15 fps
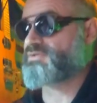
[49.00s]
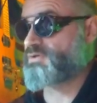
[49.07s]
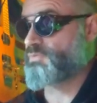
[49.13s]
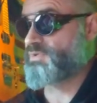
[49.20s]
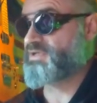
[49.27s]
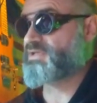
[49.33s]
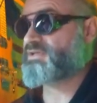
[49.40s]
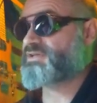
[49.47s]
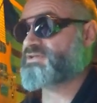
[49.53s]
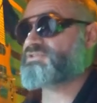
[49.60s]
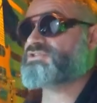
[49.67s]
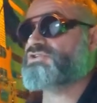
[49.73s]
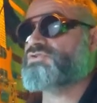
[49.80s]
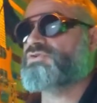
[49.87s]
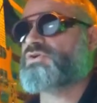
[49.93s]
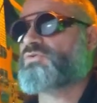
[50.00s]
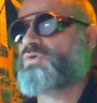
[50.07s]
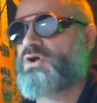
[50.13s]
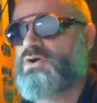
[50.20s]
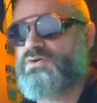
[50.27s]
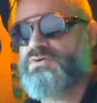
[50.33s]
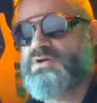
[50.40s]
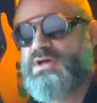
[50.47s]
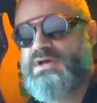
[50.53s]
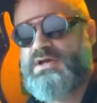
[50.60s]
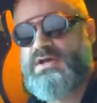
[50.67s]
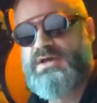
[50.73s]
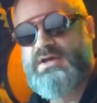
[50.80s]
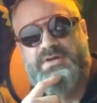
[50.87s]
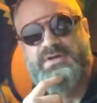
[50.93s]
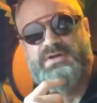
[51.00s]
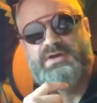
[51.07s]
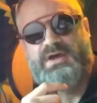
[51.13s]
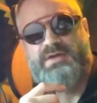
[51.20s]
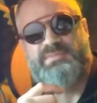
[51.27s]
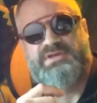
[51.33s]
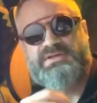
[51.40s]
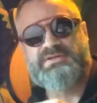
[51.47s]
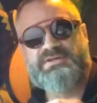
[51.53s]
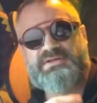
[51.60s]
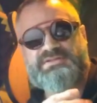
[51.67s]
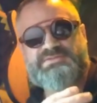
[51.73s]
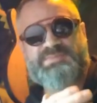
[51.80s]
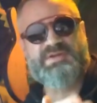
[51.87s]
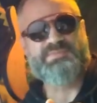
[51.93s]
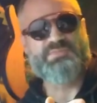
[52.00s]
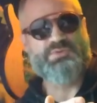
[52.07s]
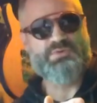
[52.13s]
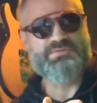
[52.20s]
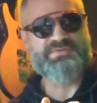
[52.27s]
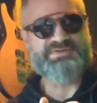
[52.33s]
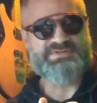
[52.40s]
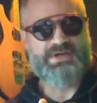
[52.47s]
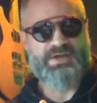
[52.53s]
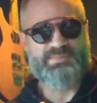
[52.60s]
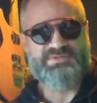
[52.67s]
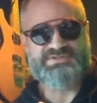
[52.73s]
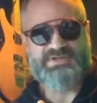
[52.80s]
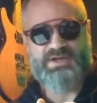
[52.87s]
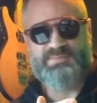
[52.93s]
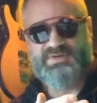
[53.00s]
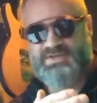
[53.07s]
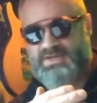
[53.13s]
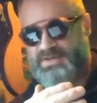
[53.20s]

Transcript: so that we can continue to grow. I mean, it's been proven time and time